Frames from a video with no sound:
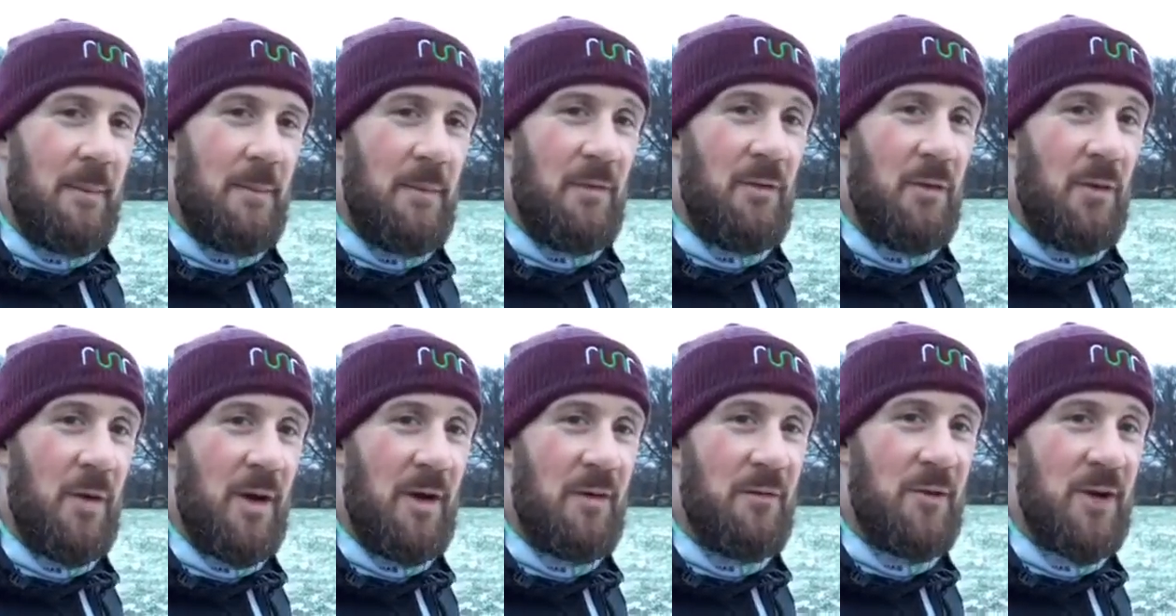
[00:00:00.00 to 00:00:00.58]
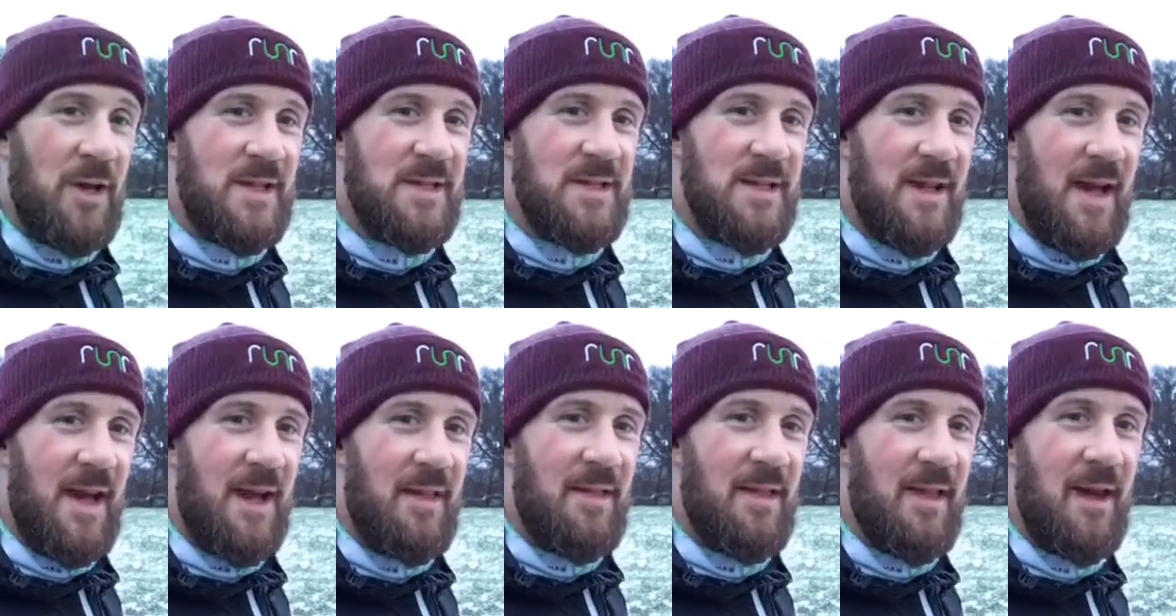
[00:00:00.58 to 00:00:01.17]
before I freeze to
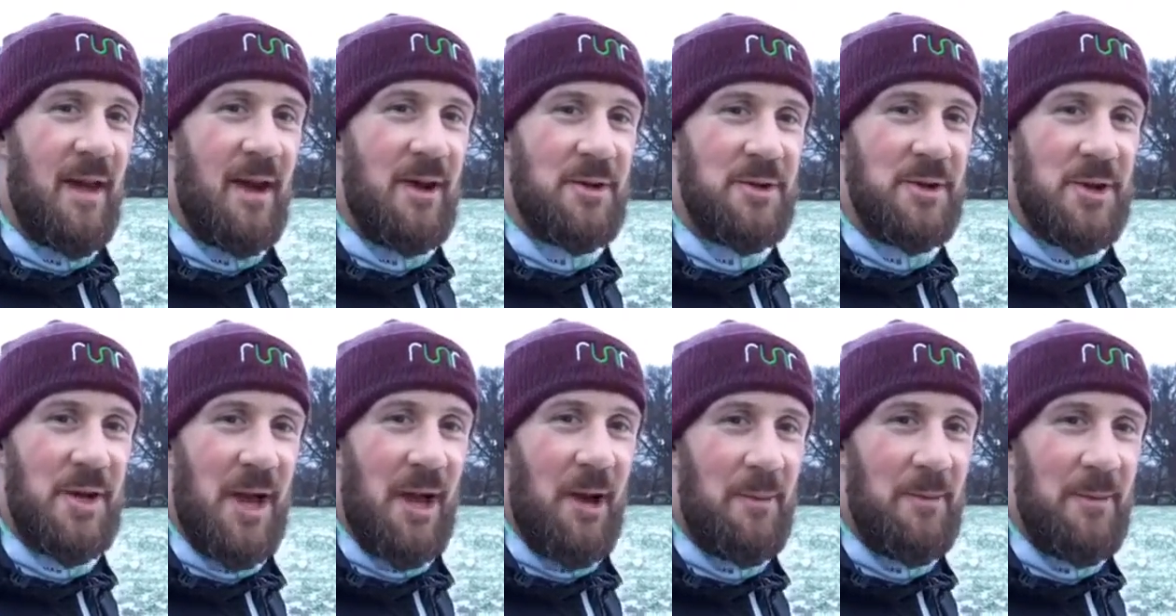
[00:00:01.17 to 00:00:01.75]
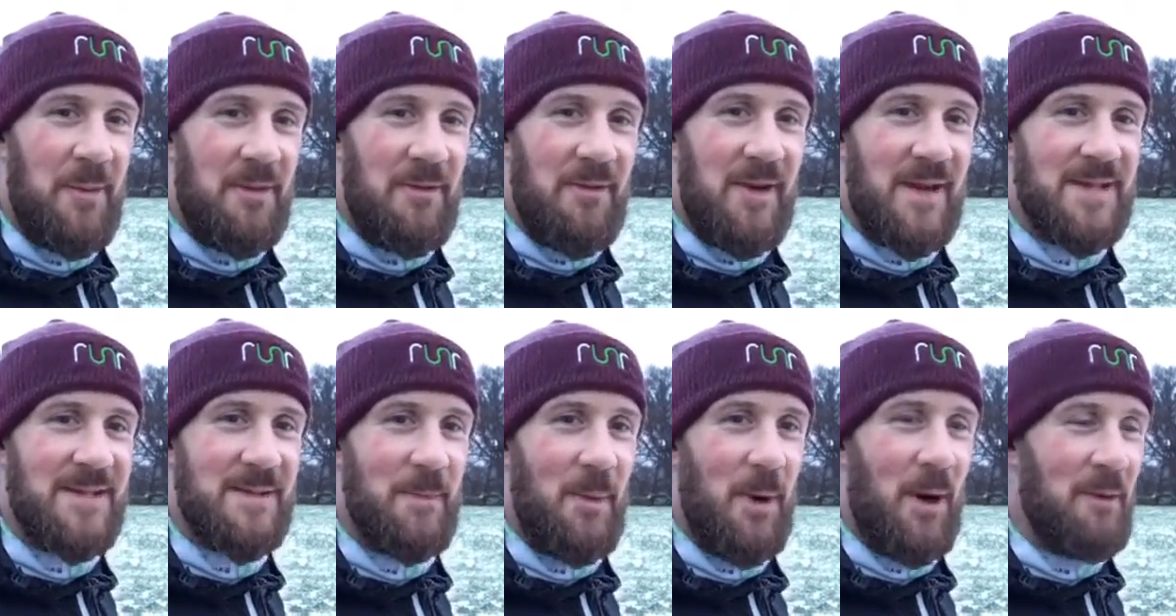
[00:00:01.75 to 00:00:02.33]
death, I should get on with the
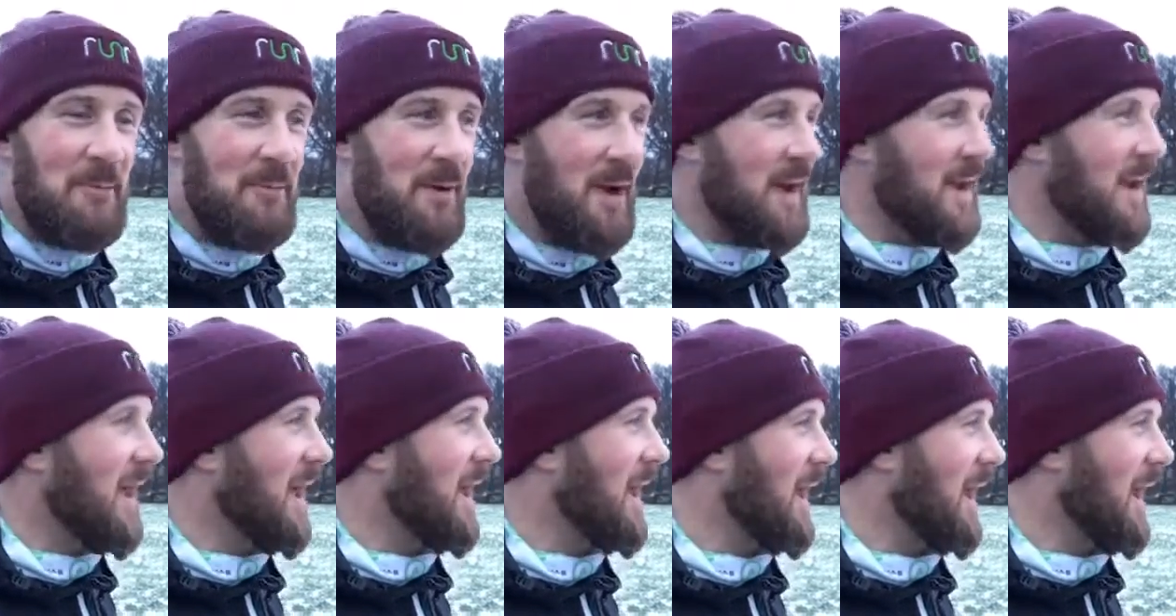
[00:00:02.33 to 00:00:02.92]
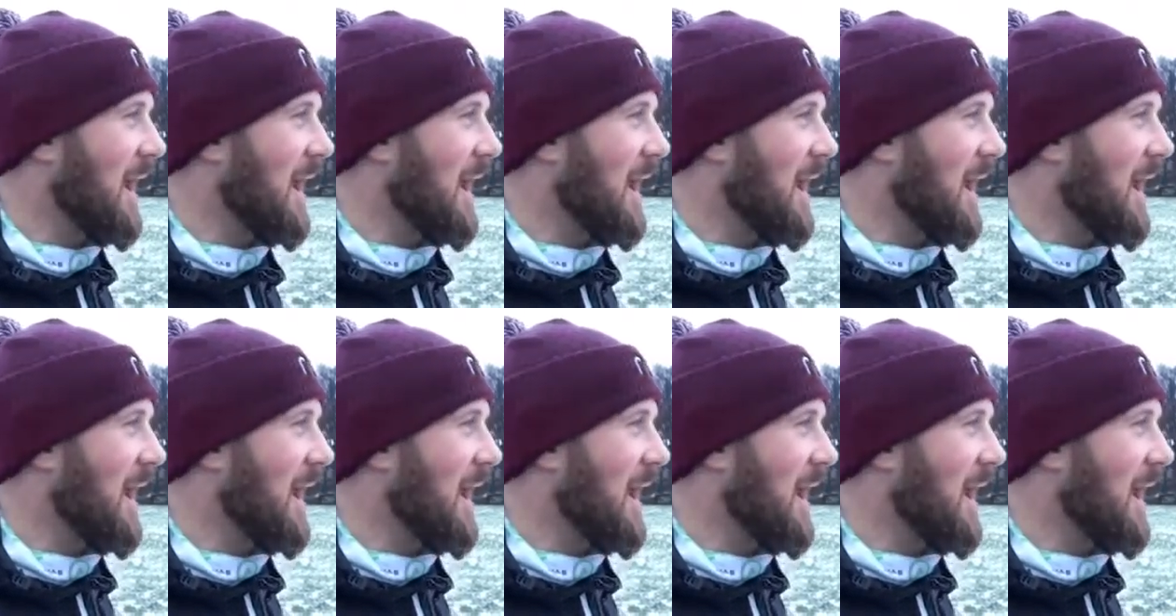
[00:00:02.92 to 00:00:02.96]
rest of my run.